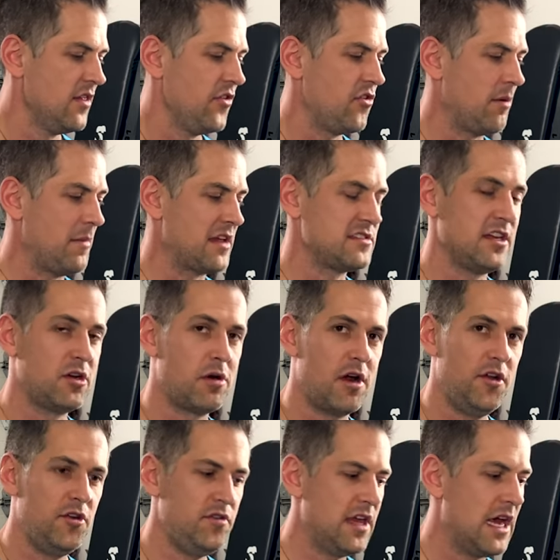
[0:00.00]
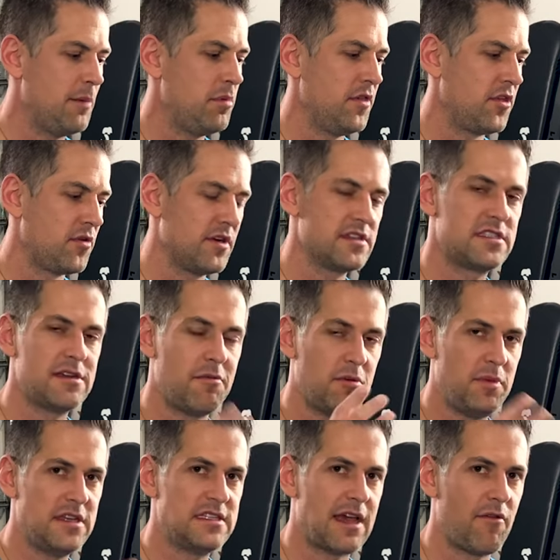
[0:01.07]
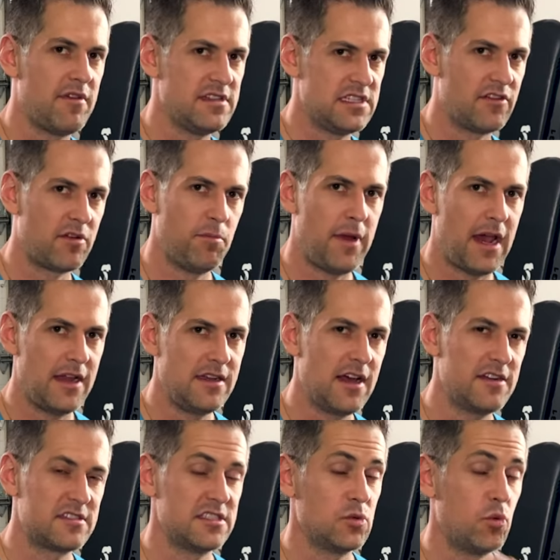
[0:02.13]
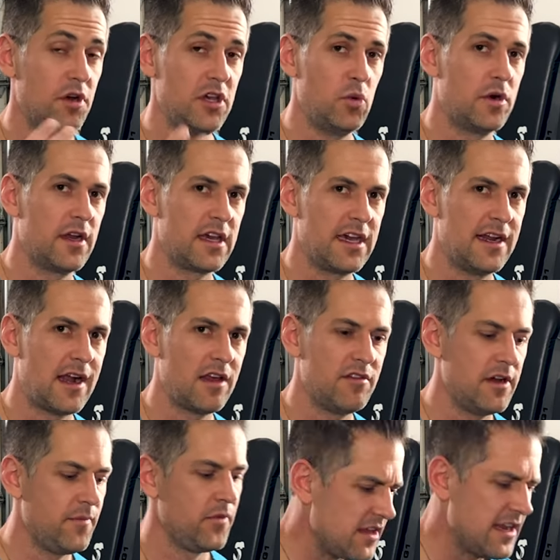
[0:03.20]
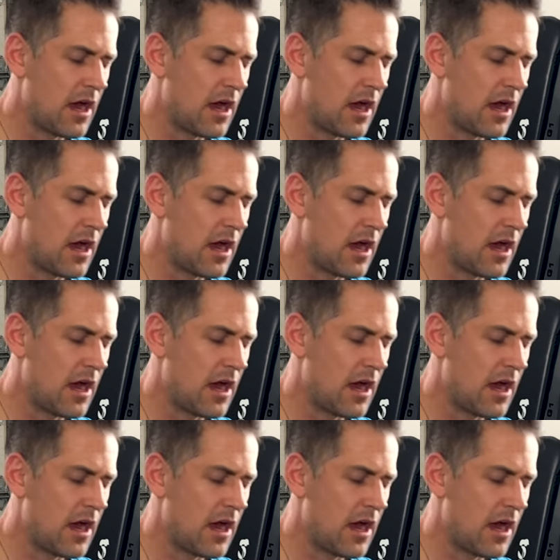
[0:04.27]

So I'm not saying go out and do that, but there is something to be said with these different band tensions and what you want to get out of it.